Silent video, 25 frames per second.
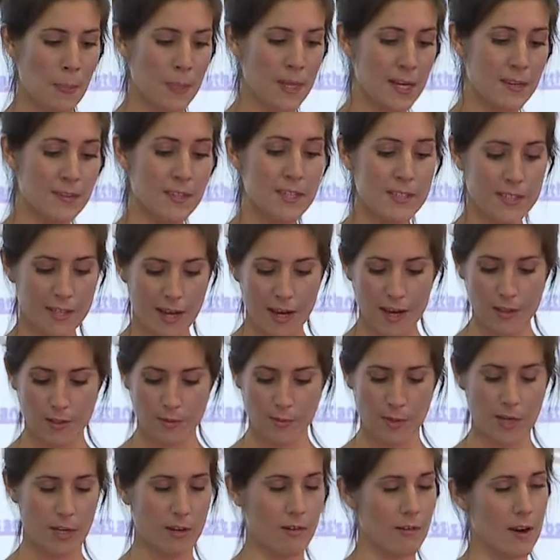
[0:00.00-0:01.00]
In this case,
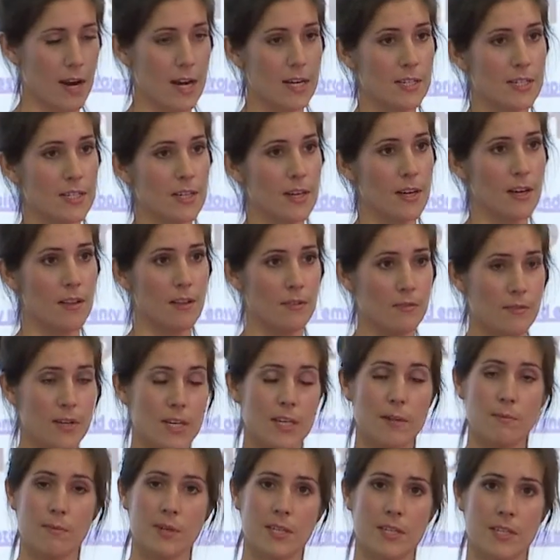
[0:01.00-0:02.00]
we create a
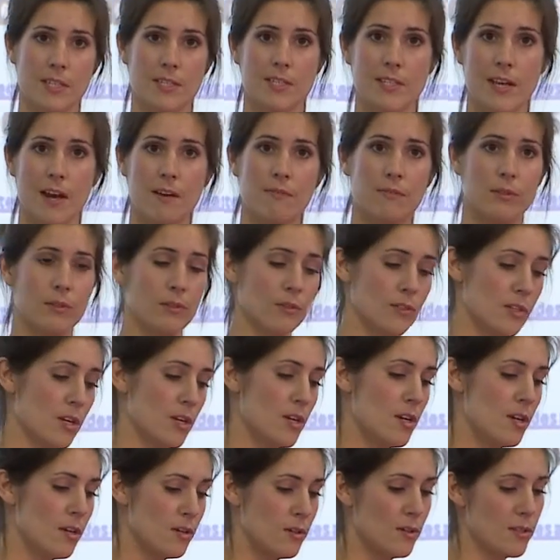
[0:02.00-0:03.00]
3D printed scaffold
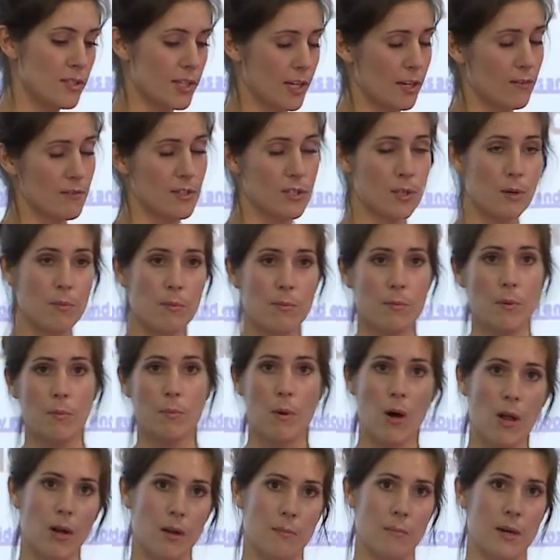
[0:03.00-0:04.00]
using a resorbable
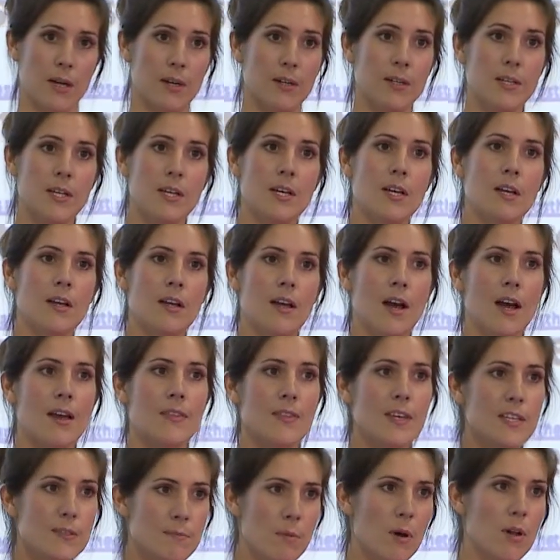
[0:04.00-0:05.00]
polymer. And
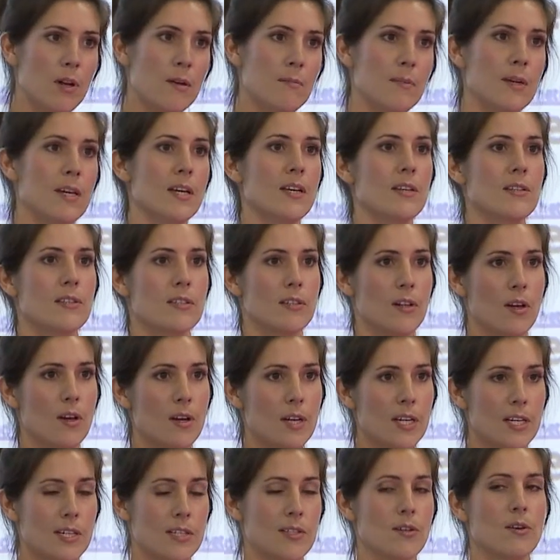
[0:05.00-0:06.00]
this polymer
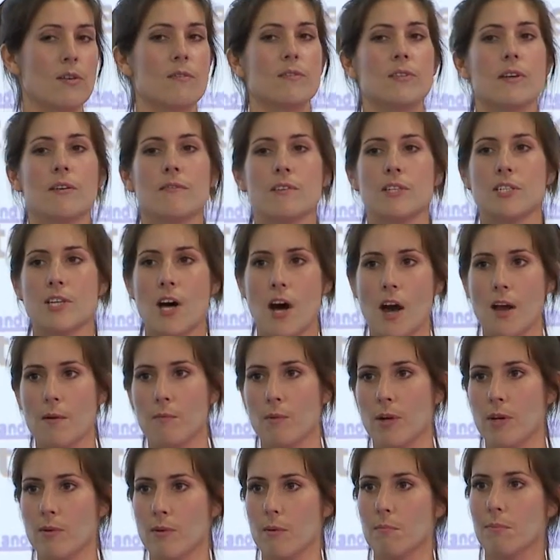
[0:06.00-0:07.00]
slowly dissolves over time
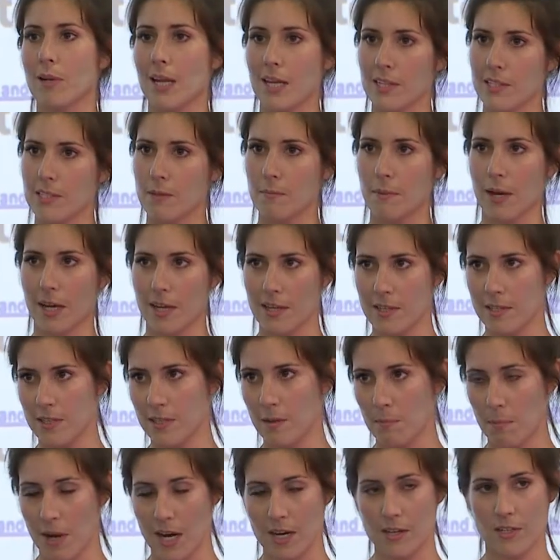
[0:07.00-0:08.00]
when you implant it back into the
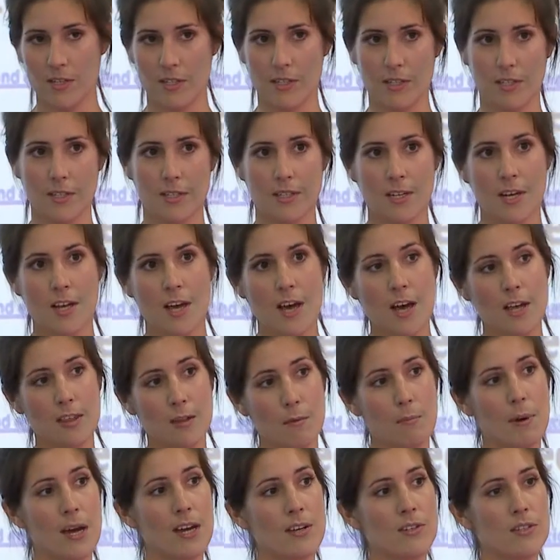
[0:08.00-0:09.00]
patient. And the
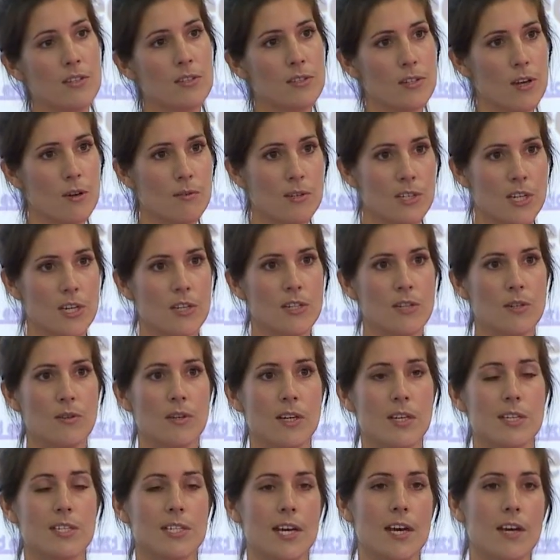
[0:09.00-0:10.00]
patient's own tissue
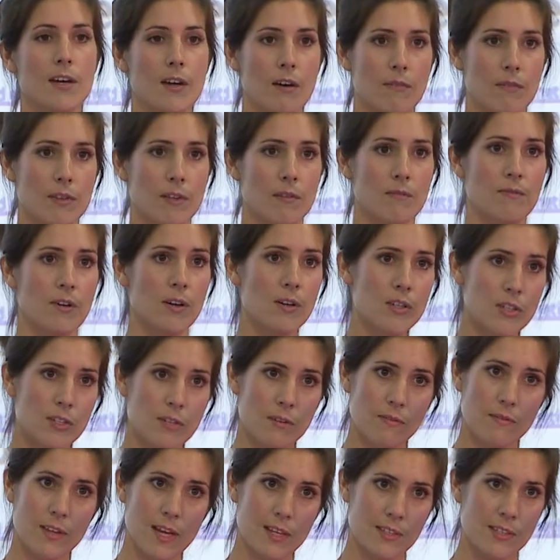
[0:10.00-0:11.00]
can take over the function
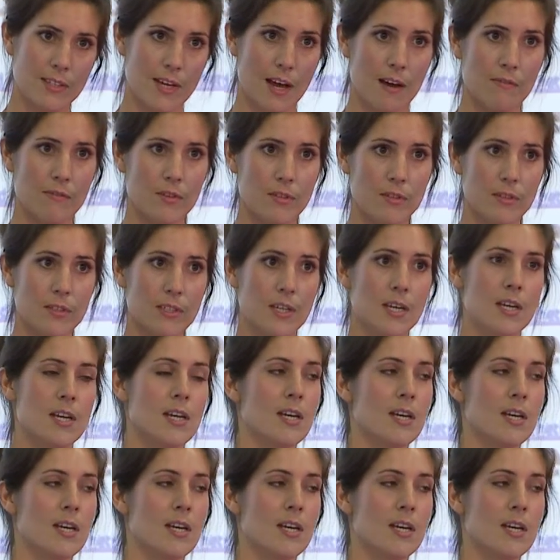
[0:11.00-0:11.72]
of that scaffold,